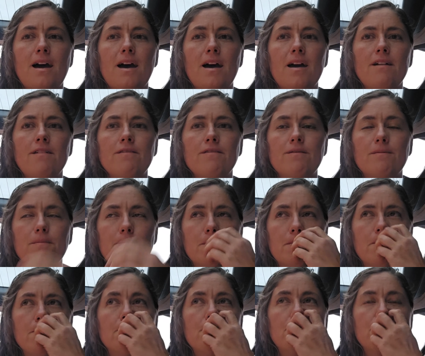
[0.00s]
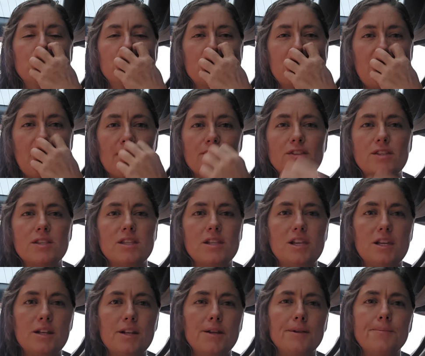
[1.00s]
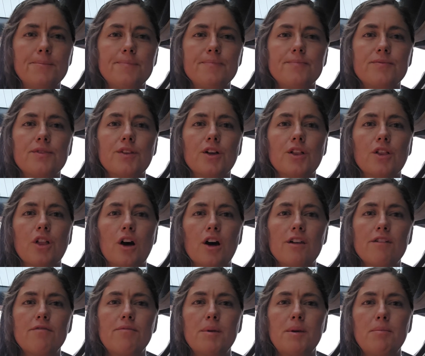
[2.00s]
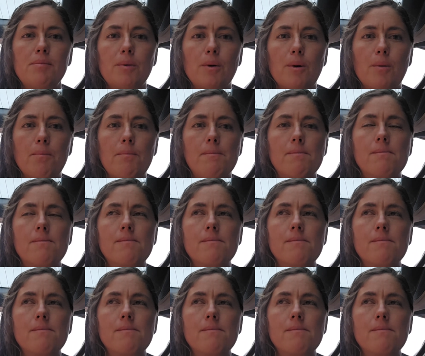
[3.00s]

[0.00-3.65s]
I have seen a lot of people